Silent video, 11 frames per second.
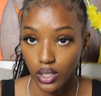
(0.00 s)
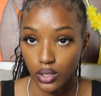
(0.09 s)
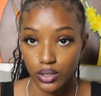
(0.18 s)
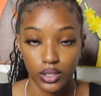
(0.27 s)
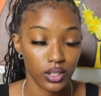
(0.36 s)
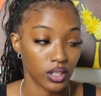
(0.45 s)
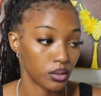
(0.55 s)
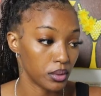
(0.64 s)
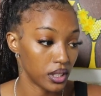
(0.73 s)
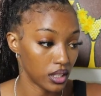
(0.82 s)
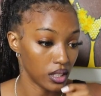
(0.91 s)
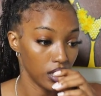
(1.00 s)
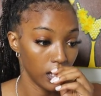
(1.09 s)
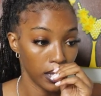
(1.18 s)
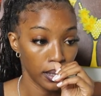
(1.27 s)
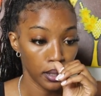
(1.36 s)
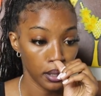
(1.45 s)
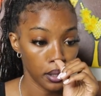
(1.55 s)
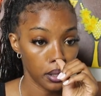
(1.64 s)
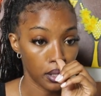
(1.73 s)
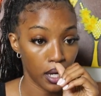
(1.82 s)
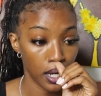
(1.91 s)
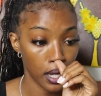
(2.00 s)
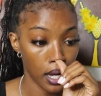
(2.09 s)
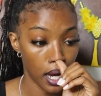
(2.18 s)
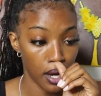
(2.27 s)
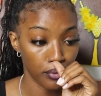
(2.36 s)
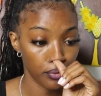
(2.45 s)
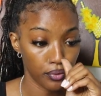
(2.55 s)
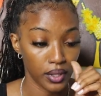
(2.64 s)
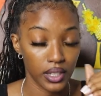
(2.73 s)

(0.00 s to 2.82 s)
Oh, they have